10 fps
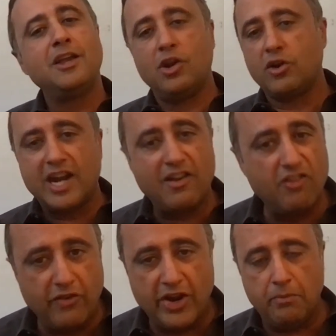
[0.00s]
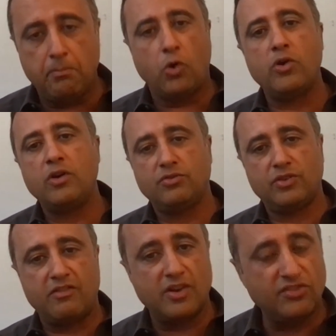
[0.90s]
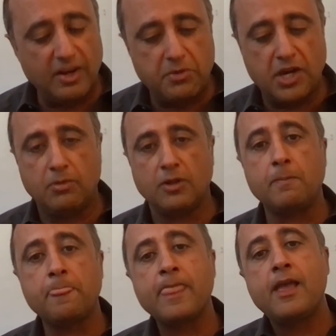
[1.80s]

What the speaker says: Get everyone on board, so everyone on the same table.